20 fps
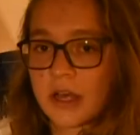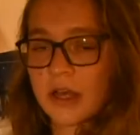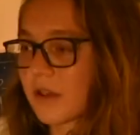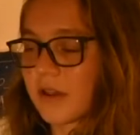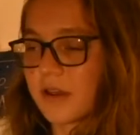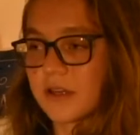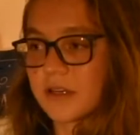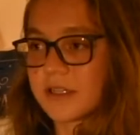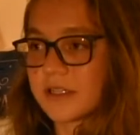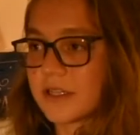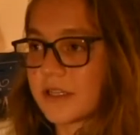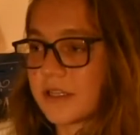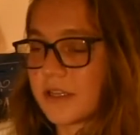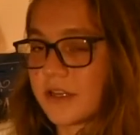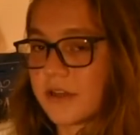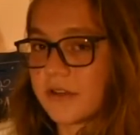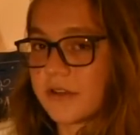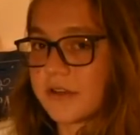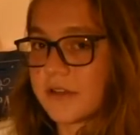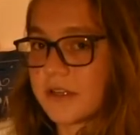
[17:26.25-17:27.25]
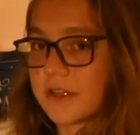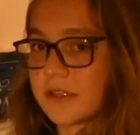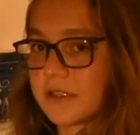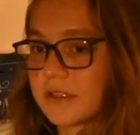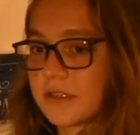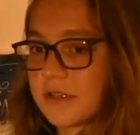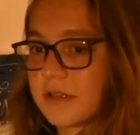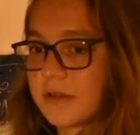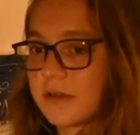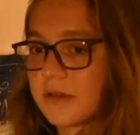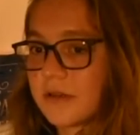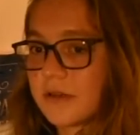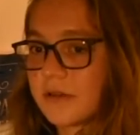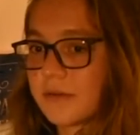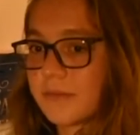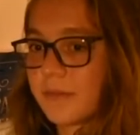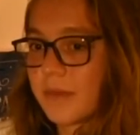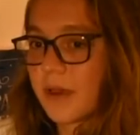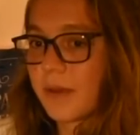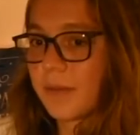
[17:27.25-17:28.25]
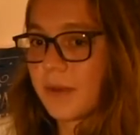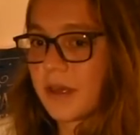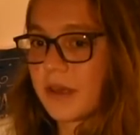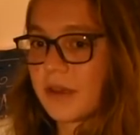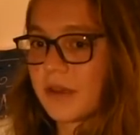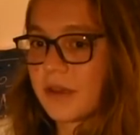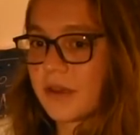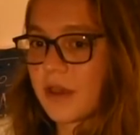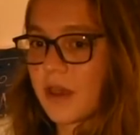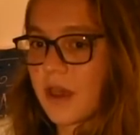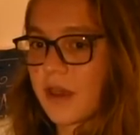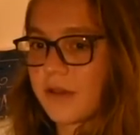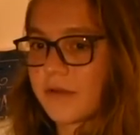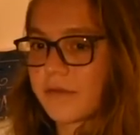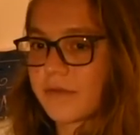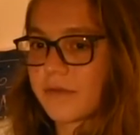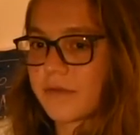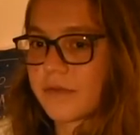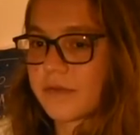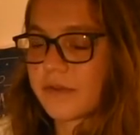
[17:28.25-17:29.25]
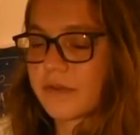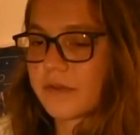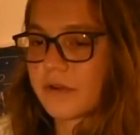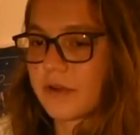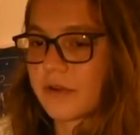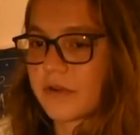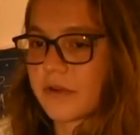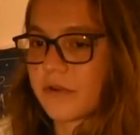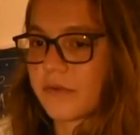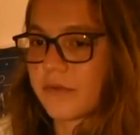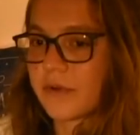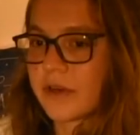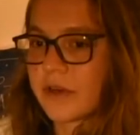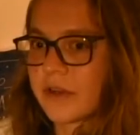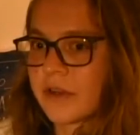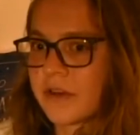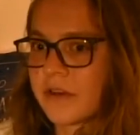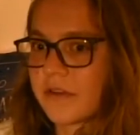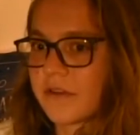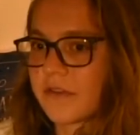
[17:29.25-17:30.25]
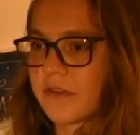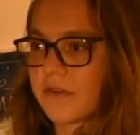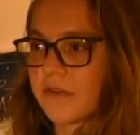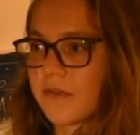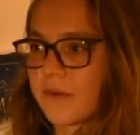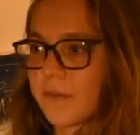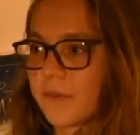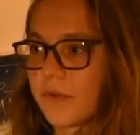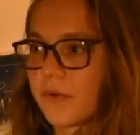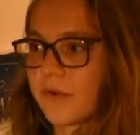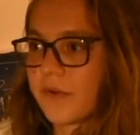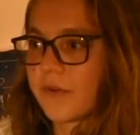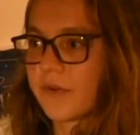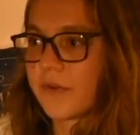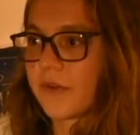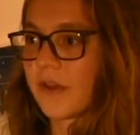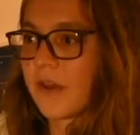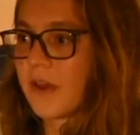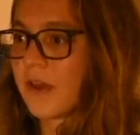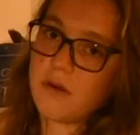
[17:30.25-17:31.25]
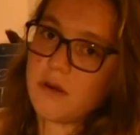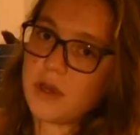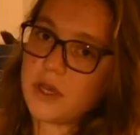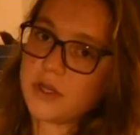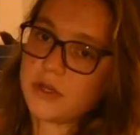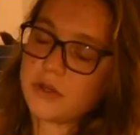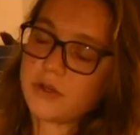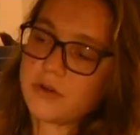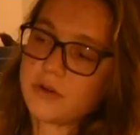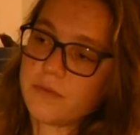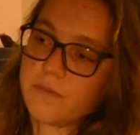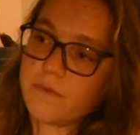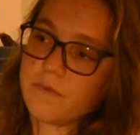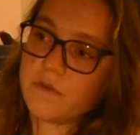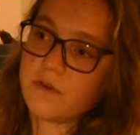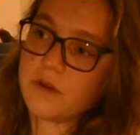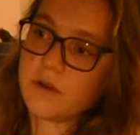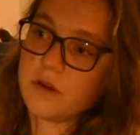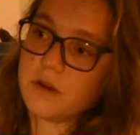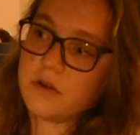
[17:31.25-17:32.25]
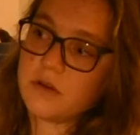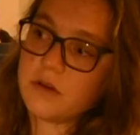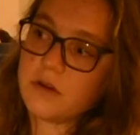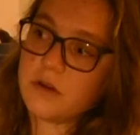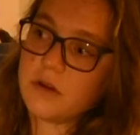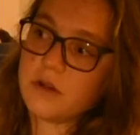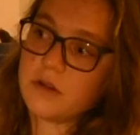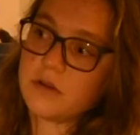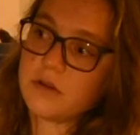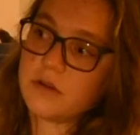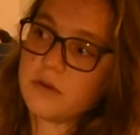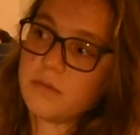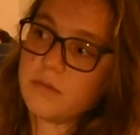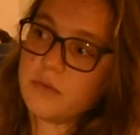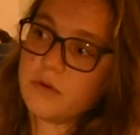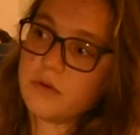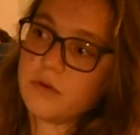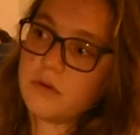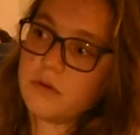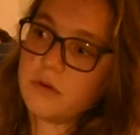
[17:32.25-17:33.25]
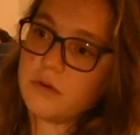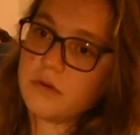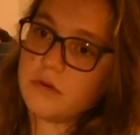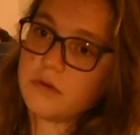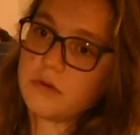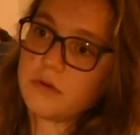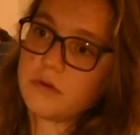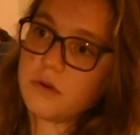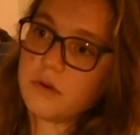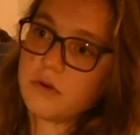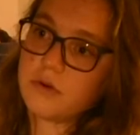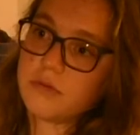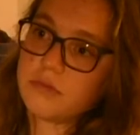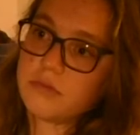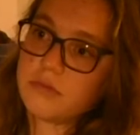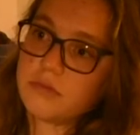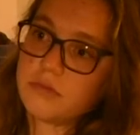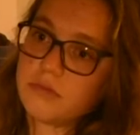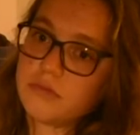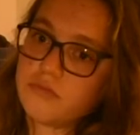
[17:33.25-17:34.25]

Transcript: continue this, maybe. I've started reading this at some point. I should finish it at some point, so.